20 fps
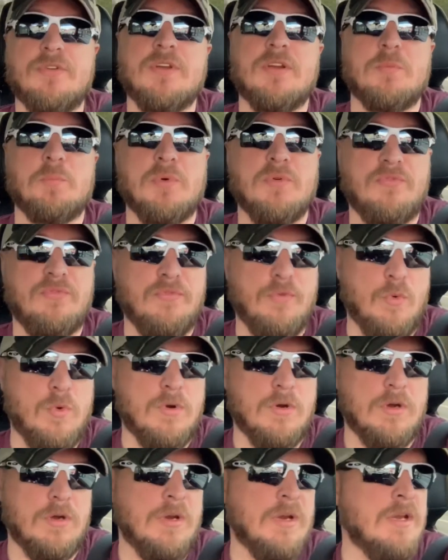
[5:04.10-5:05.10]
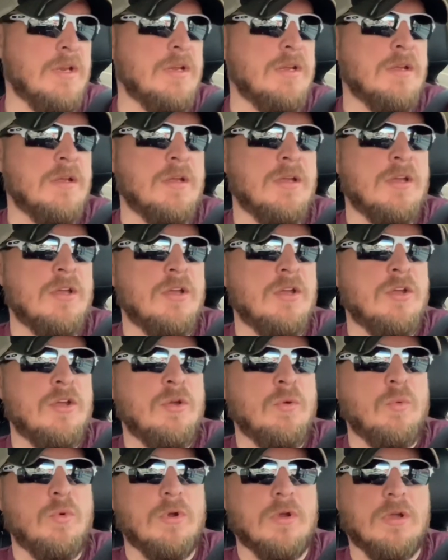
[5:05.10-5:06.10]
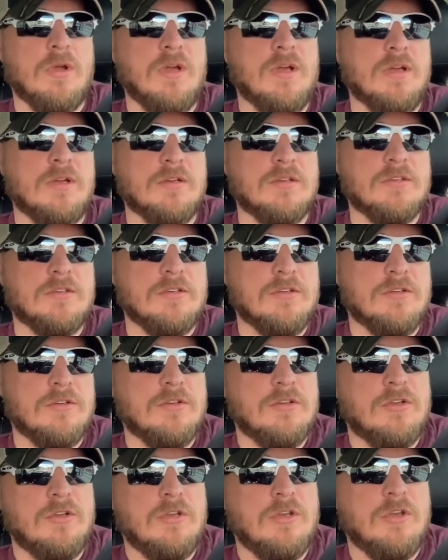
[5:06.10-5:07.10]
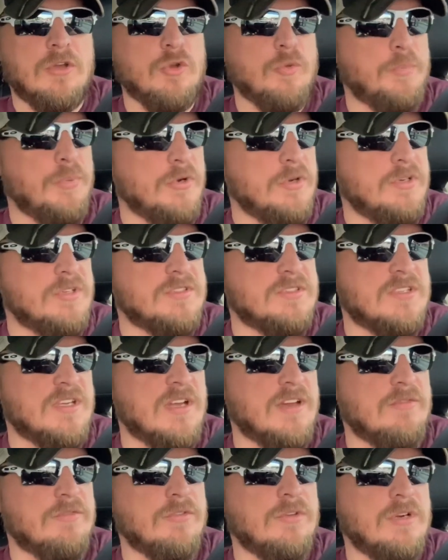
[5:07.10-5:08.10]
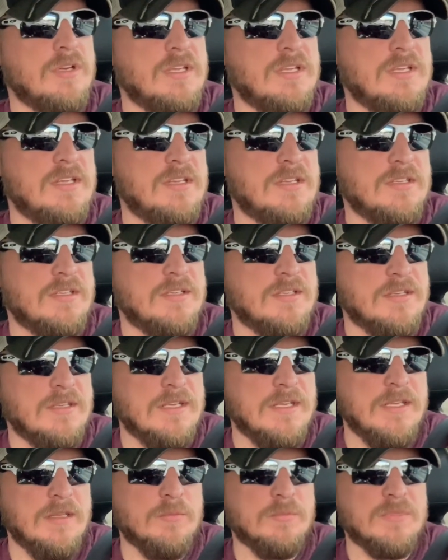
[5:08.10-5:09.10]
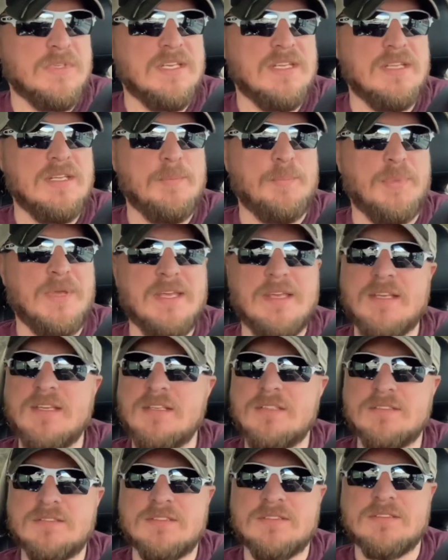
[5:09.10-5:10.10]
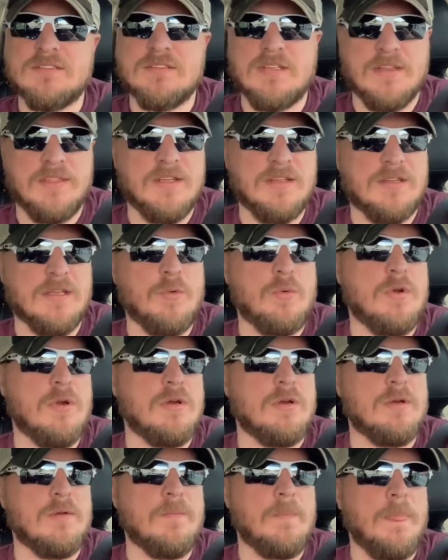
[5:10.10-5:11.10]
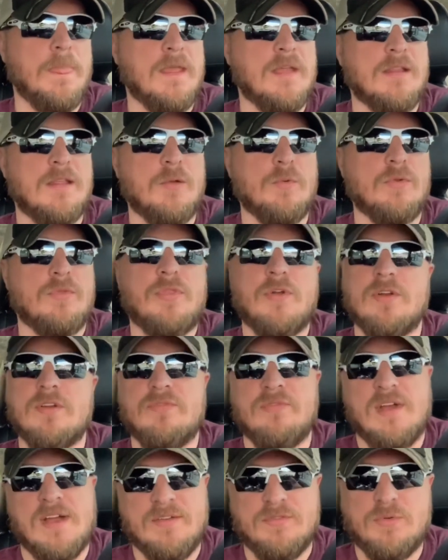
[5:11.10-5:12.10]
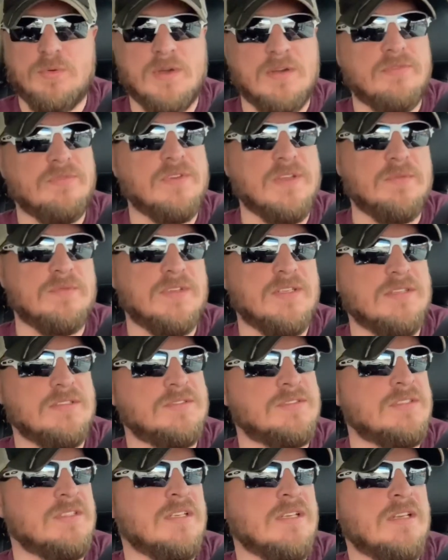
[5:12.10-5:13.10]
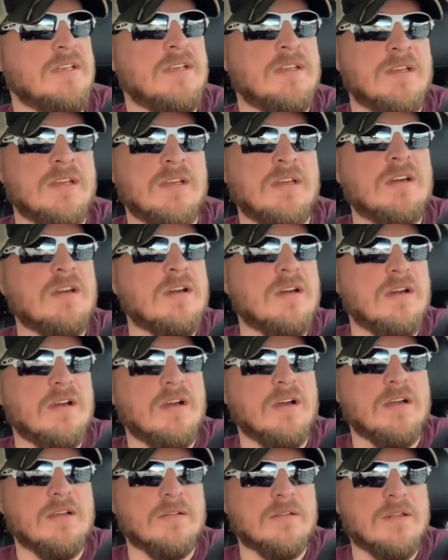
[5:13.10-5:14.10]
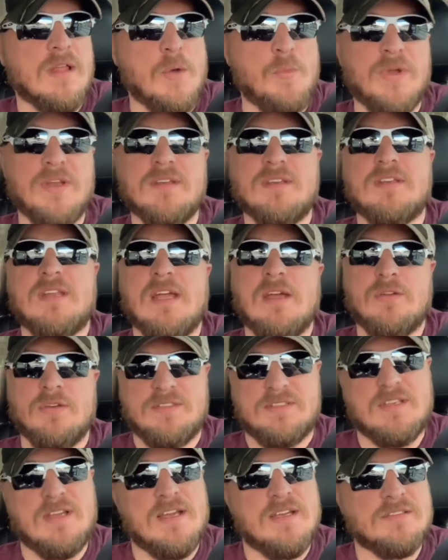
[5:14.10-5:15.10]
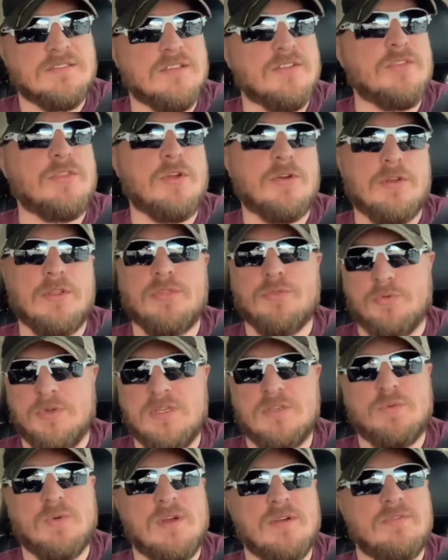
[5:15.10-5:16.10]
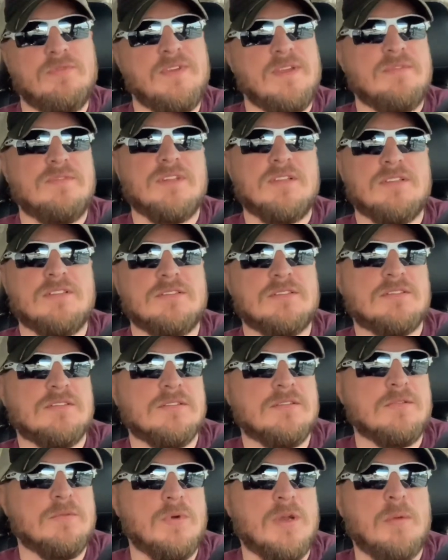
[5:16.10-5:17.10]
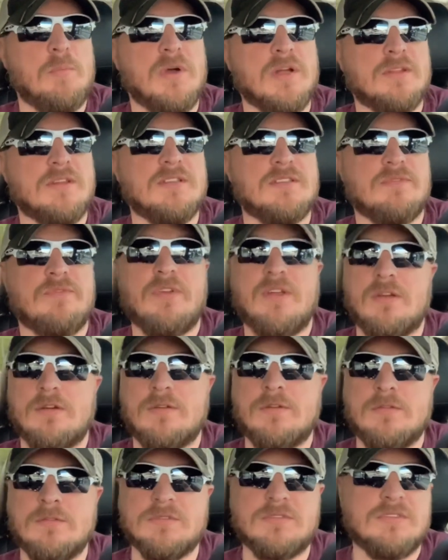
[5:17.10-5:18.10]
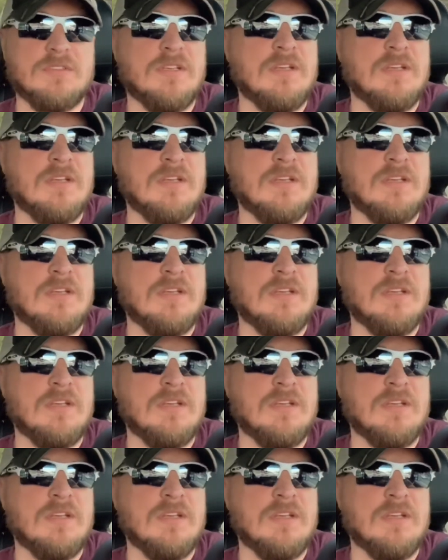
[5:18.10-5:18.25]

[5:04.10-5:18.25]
here before were Cooper Discovery MTPs, I think they were, and they were 35-12.50s. I went down a size to 33-12.50s when I bought these Federals,